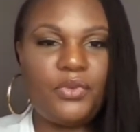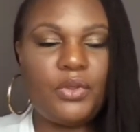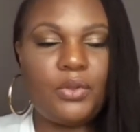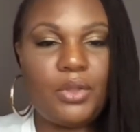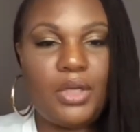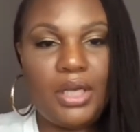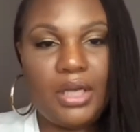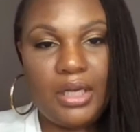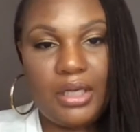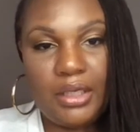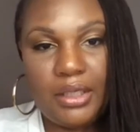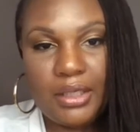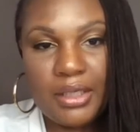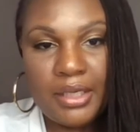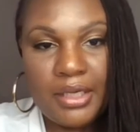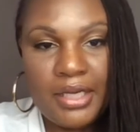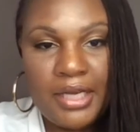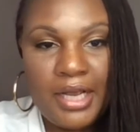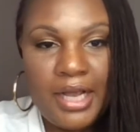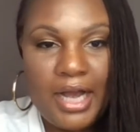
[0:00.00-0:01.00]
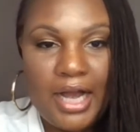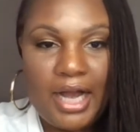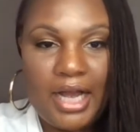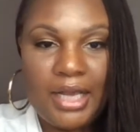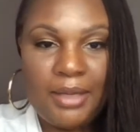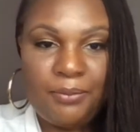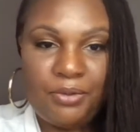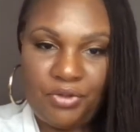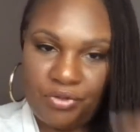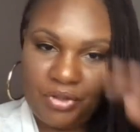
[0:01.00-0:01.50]
Okay,
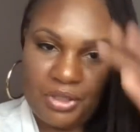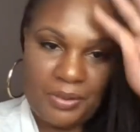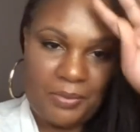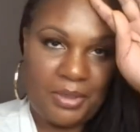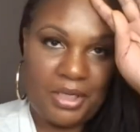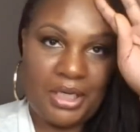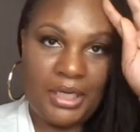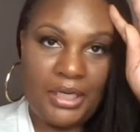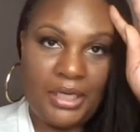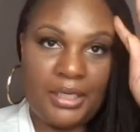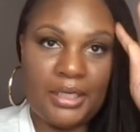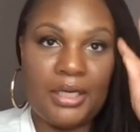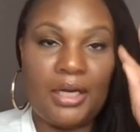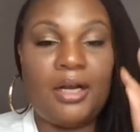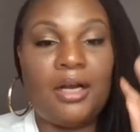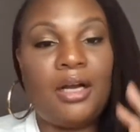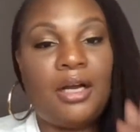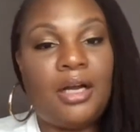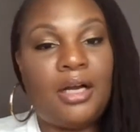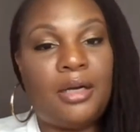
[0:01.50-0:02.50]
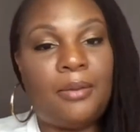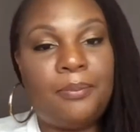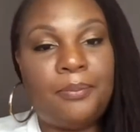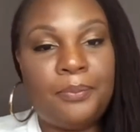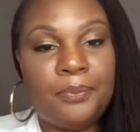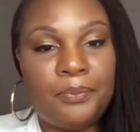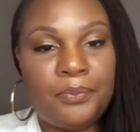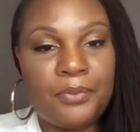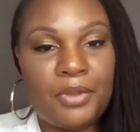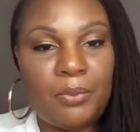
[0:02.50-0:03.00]
I'm streaming in
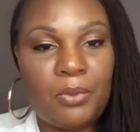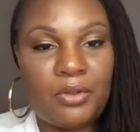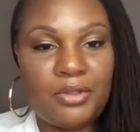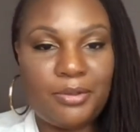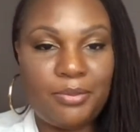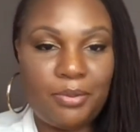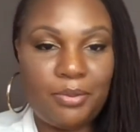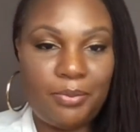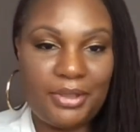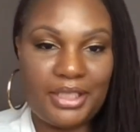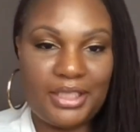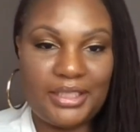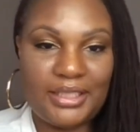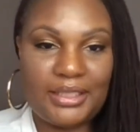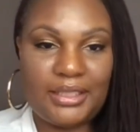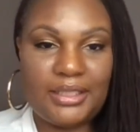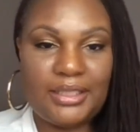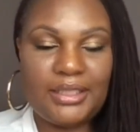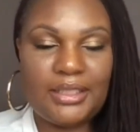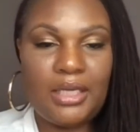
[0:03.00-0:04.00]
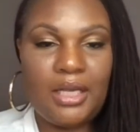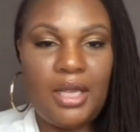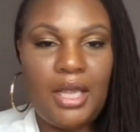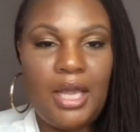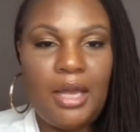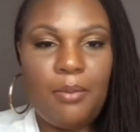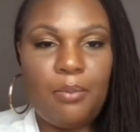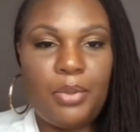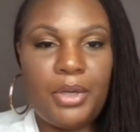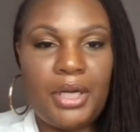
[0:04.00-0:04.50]
multiple places,
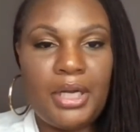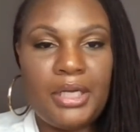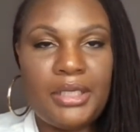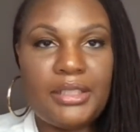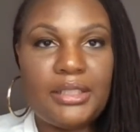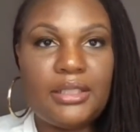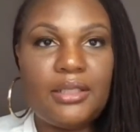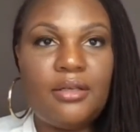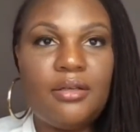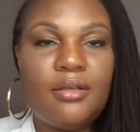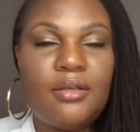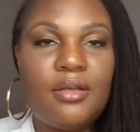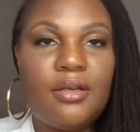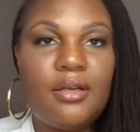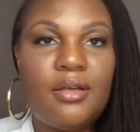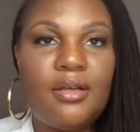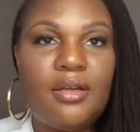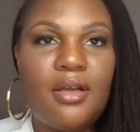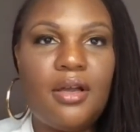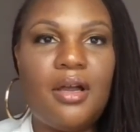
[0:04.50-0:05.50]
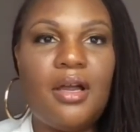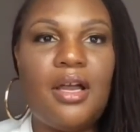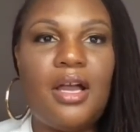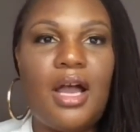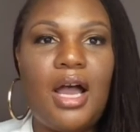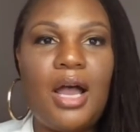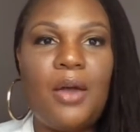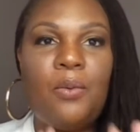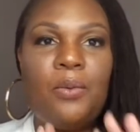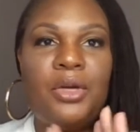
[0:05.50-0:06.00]
but
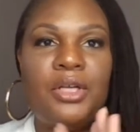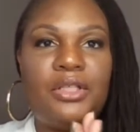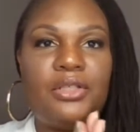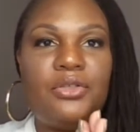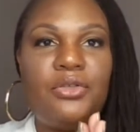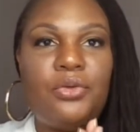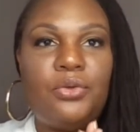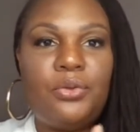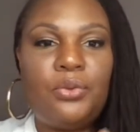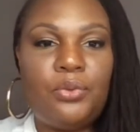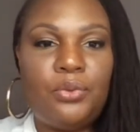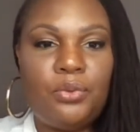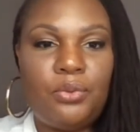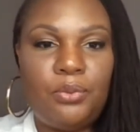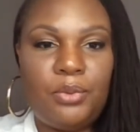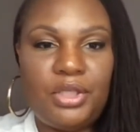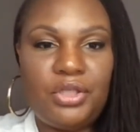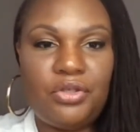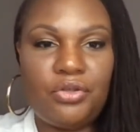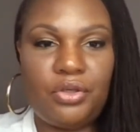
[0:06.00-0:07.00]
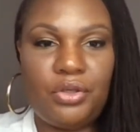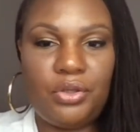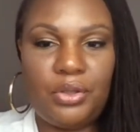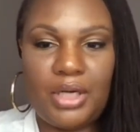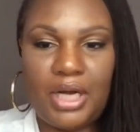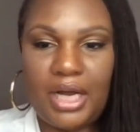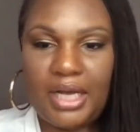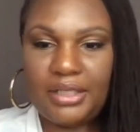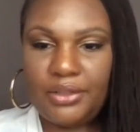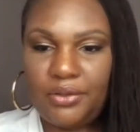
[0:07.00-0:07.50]
I want to make sure you
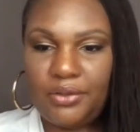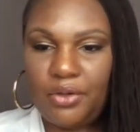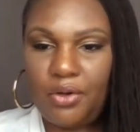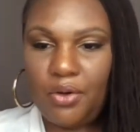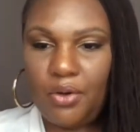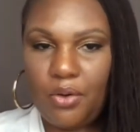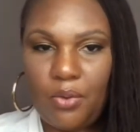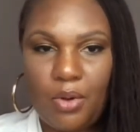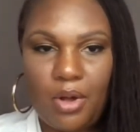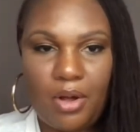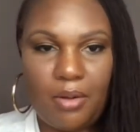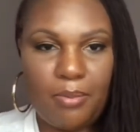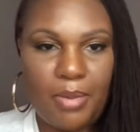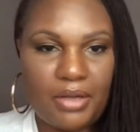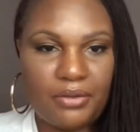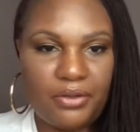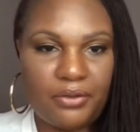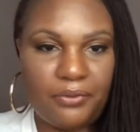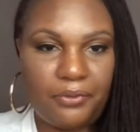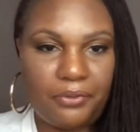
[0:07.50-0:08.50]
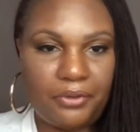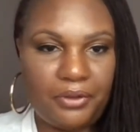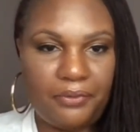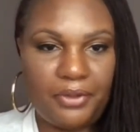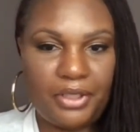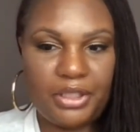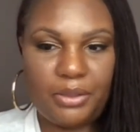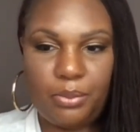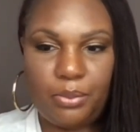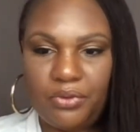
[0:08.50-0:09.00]
guys know about the free
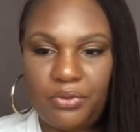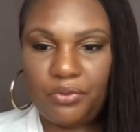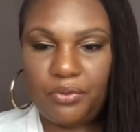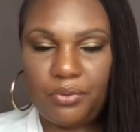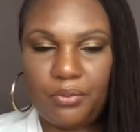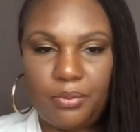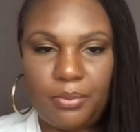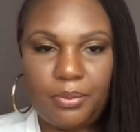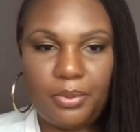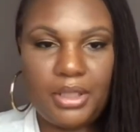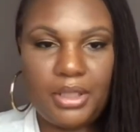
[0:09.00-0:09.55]
Facebook group.